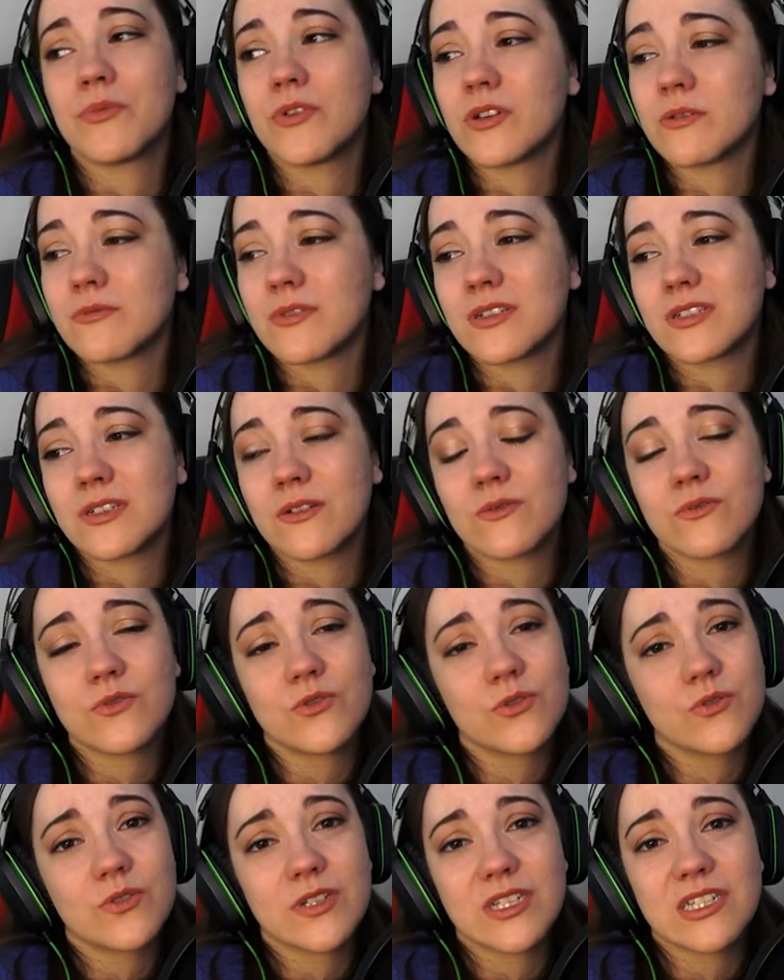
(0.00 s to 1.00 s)
putting myself
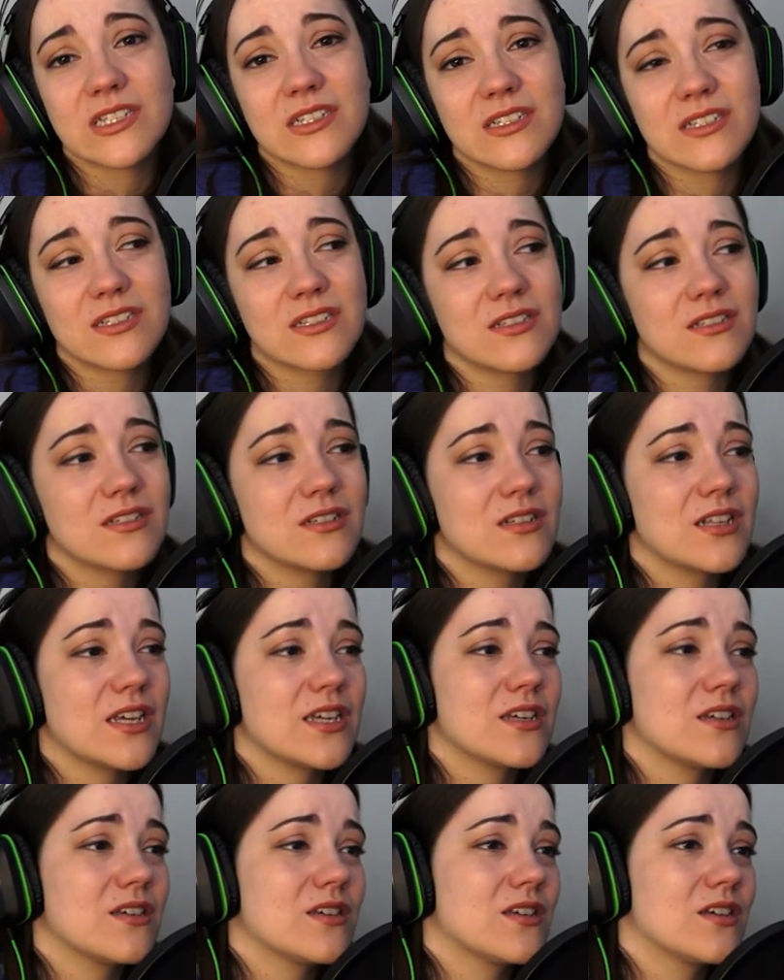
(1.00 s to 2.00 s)
through this?
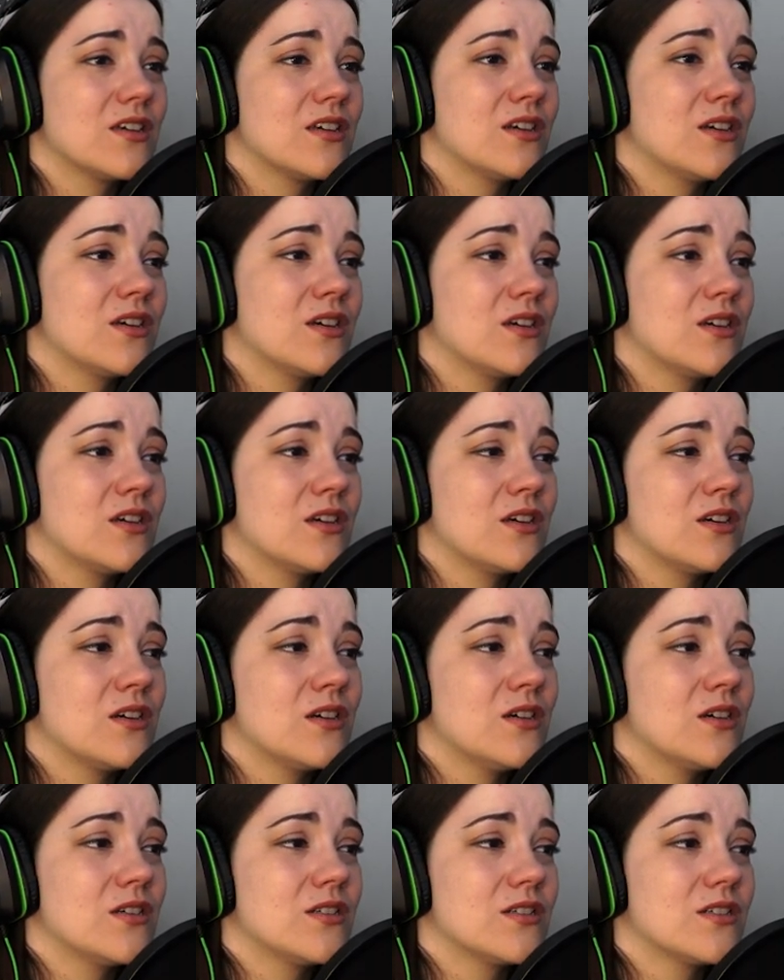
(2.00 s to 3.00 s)
Like,
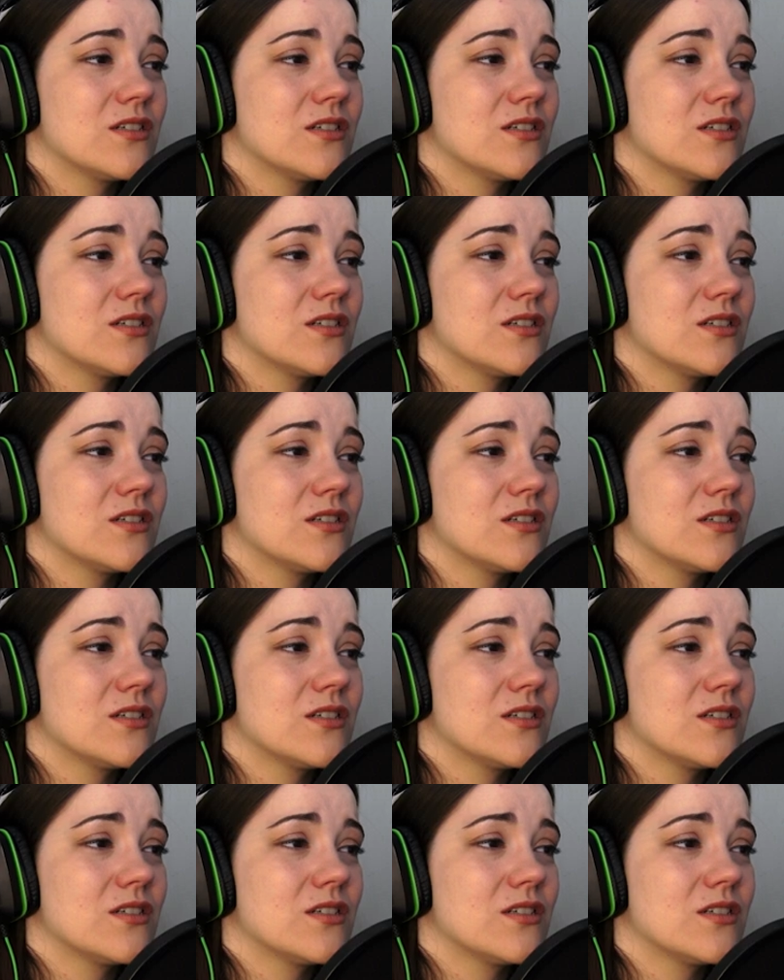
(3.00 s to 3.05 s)
two,